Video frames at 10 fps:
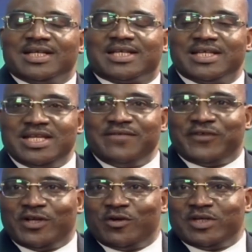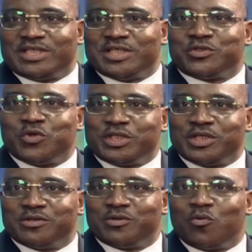Kidney failure is a
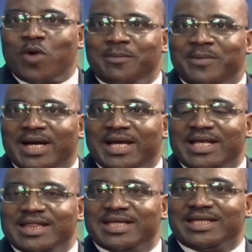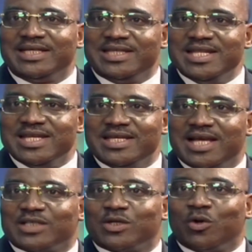situation whereby the kidney
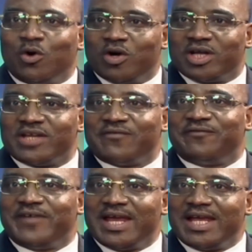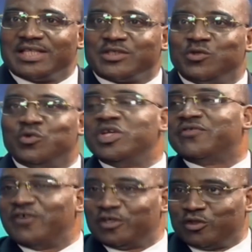as an organ fails to do its
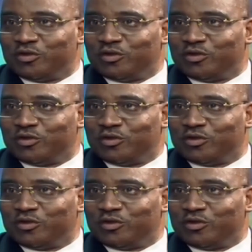function.